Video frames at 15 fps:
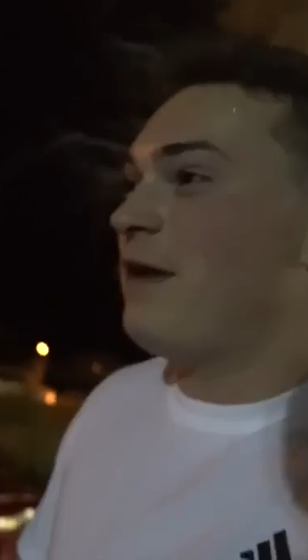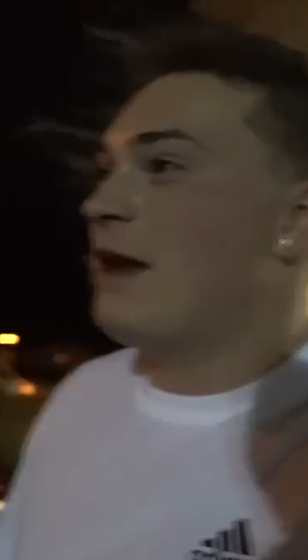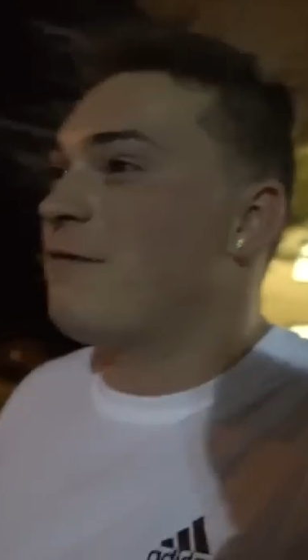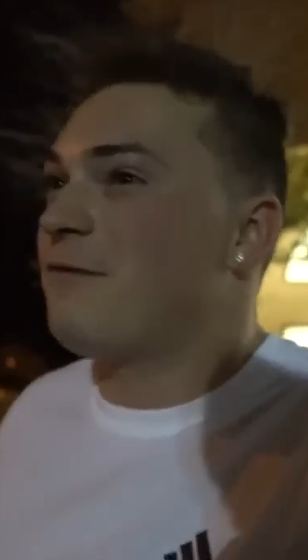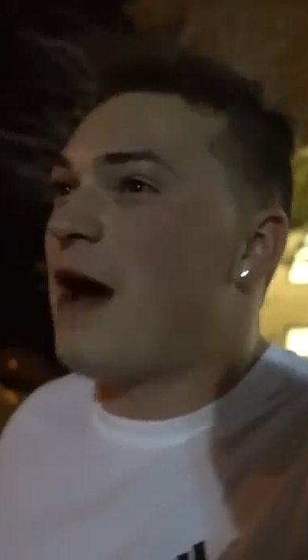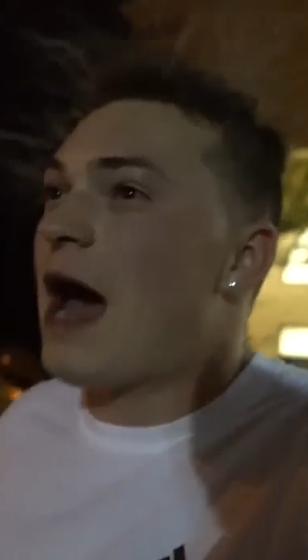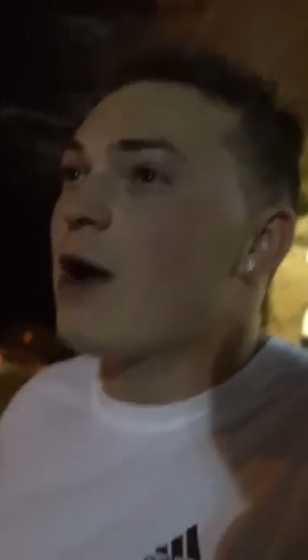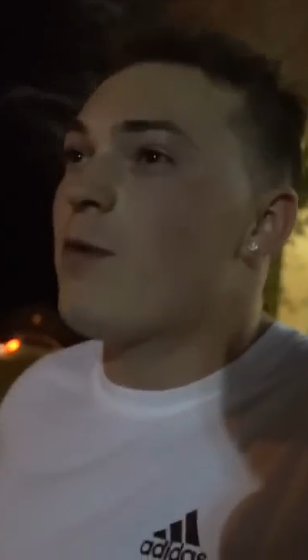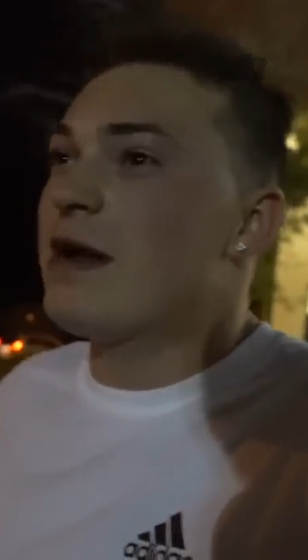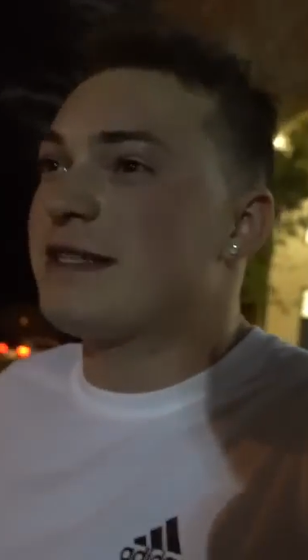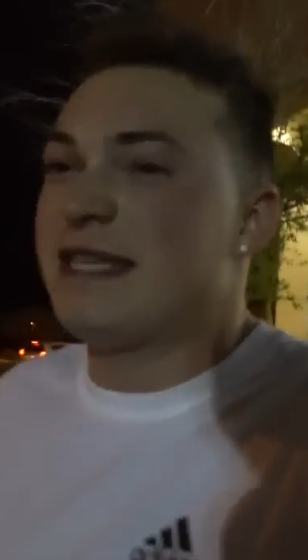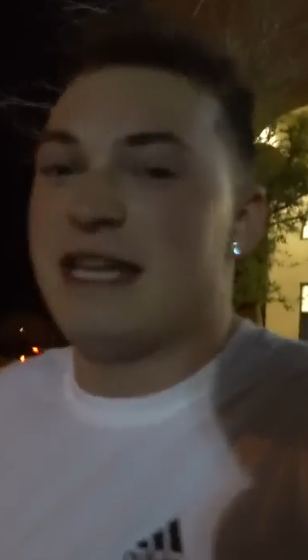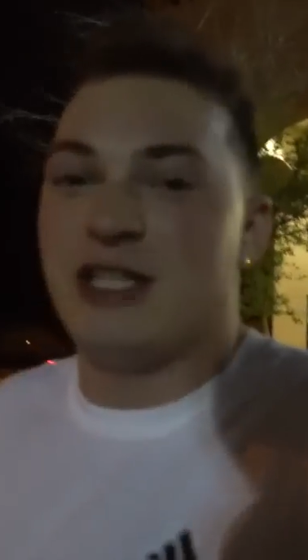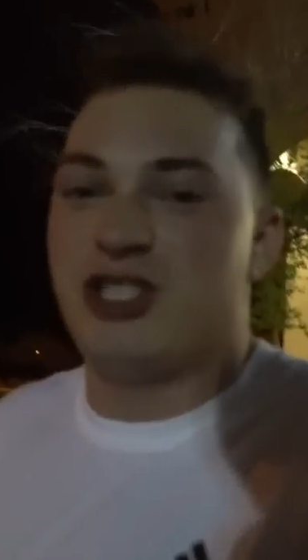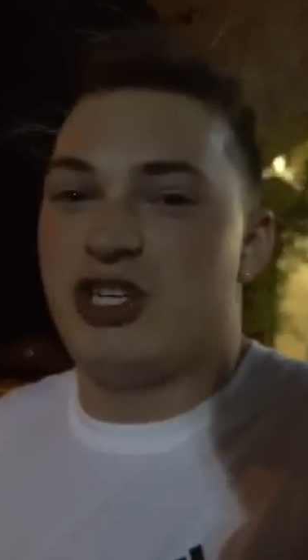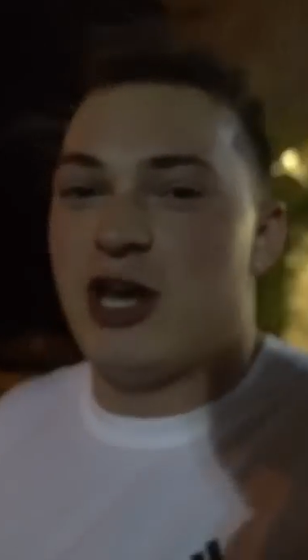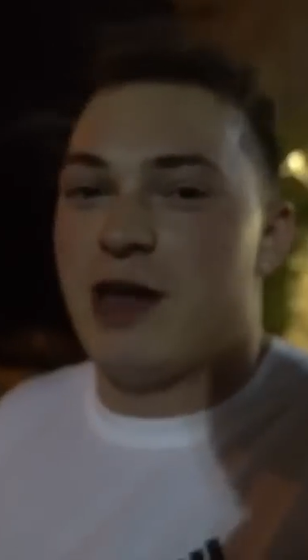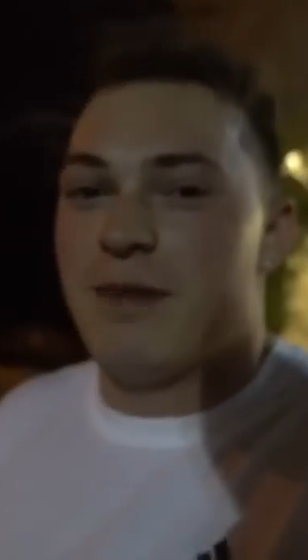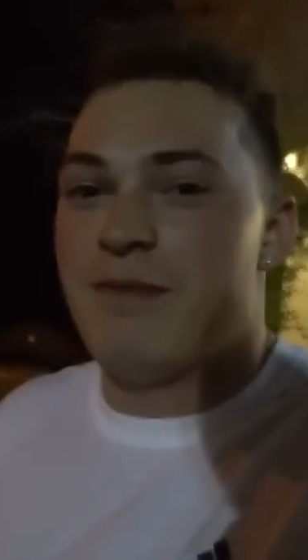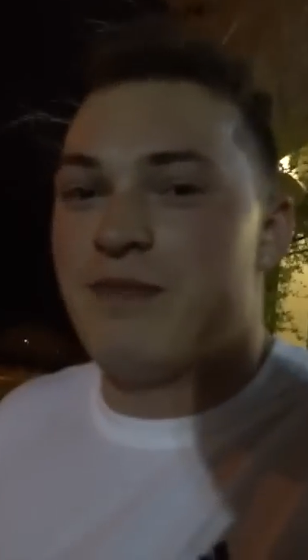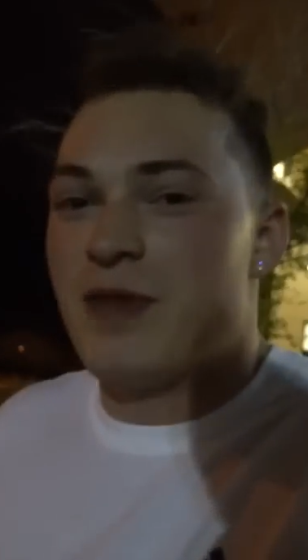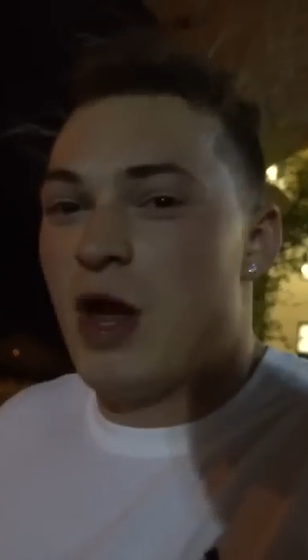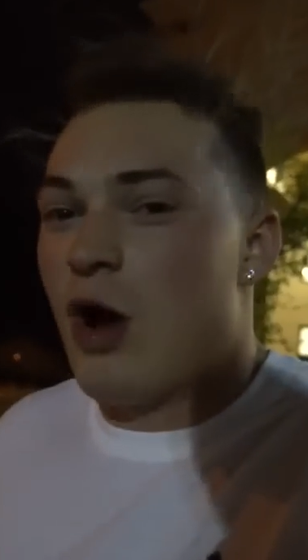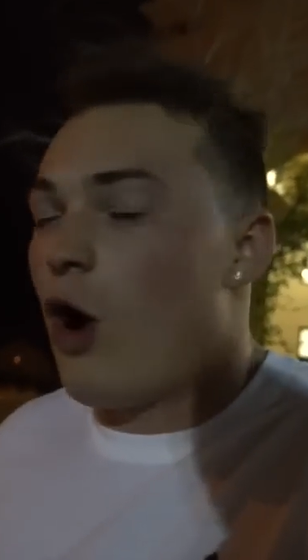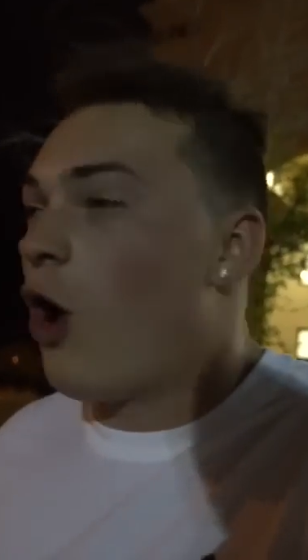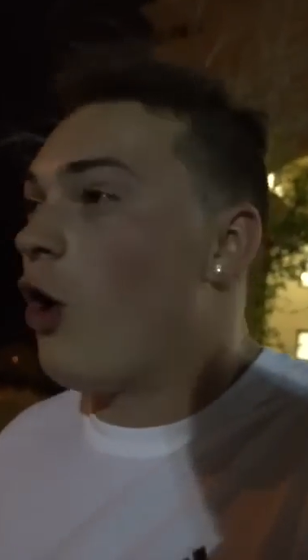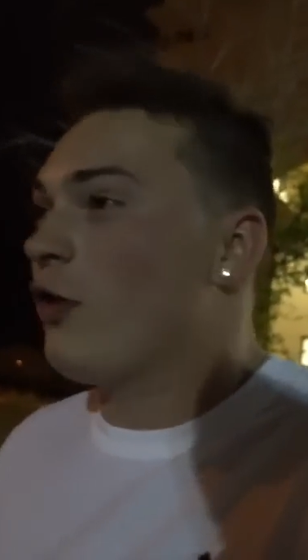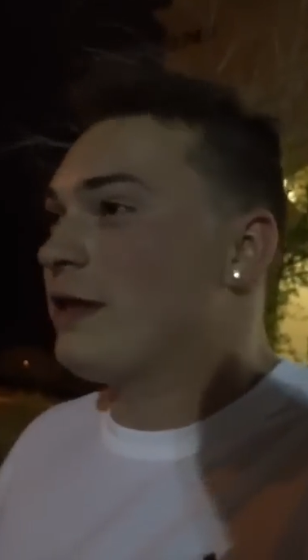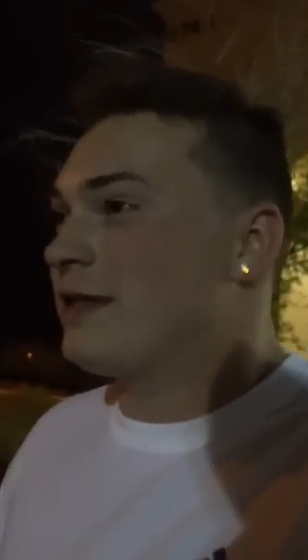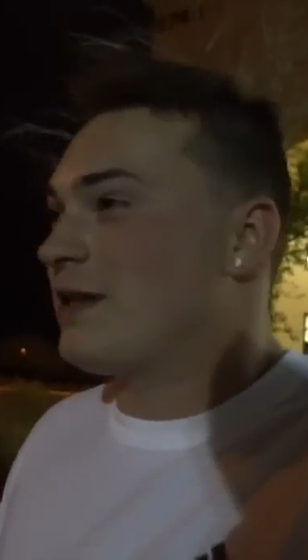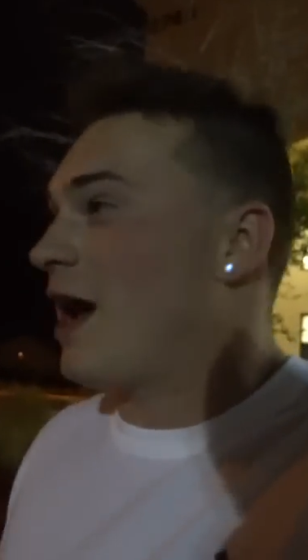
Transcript: If I went to the gym all this